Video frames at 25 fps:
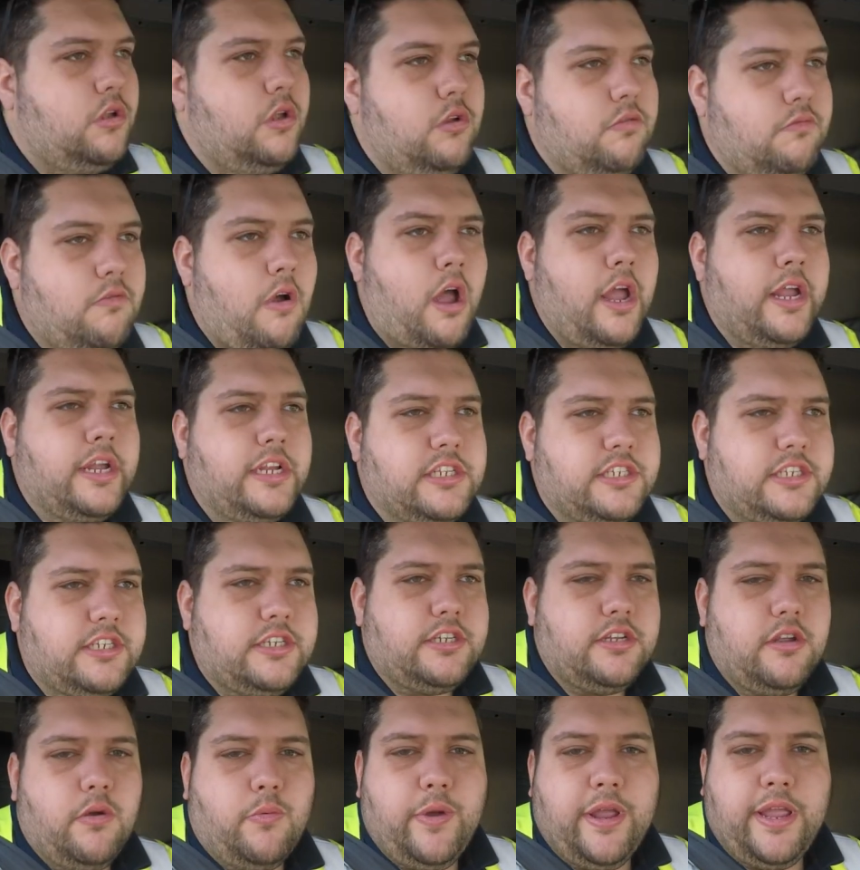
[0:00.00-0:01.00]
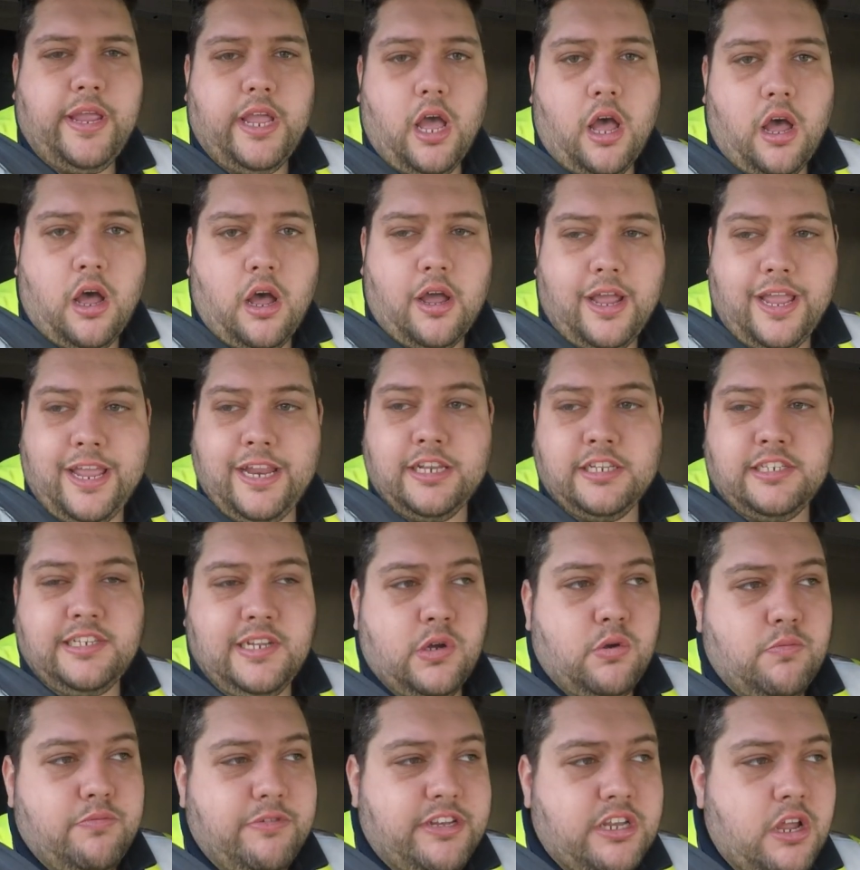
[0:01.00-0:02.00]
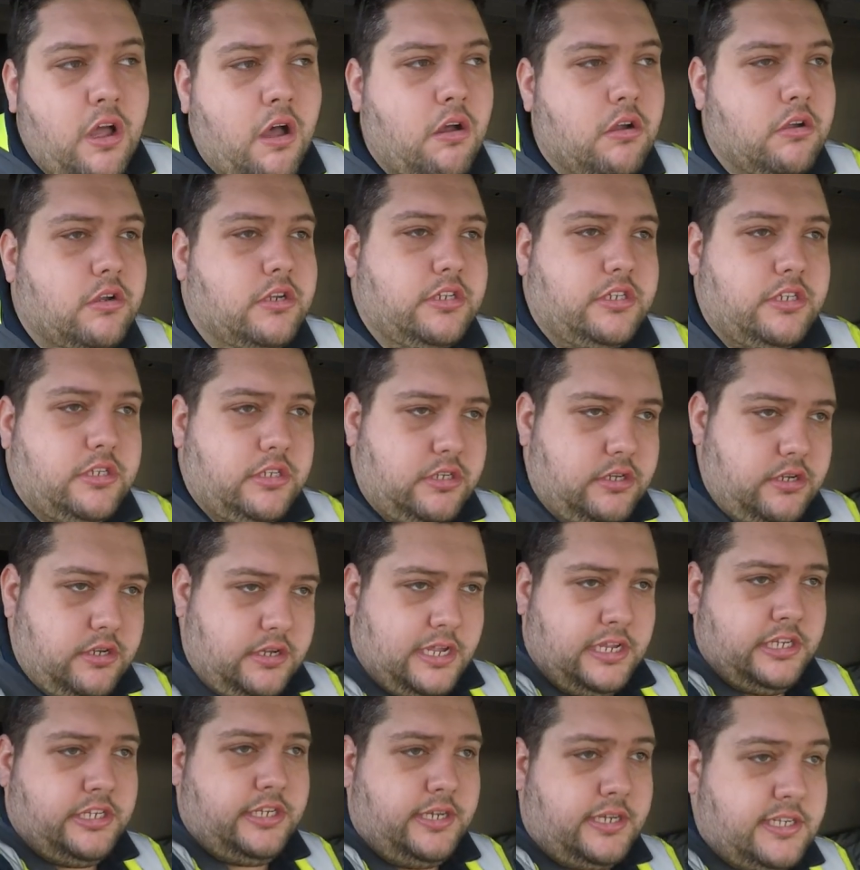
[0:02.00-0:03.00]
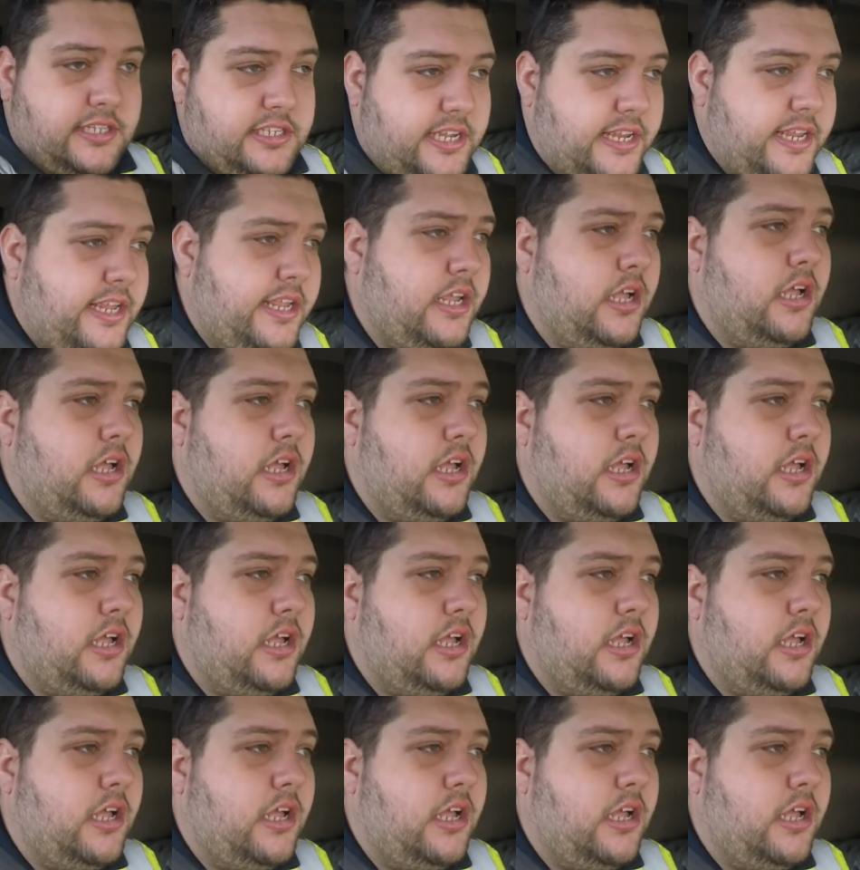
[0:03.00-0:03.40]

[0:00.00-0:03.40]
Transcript: Right, we are in Tilbury Docks, as you can see,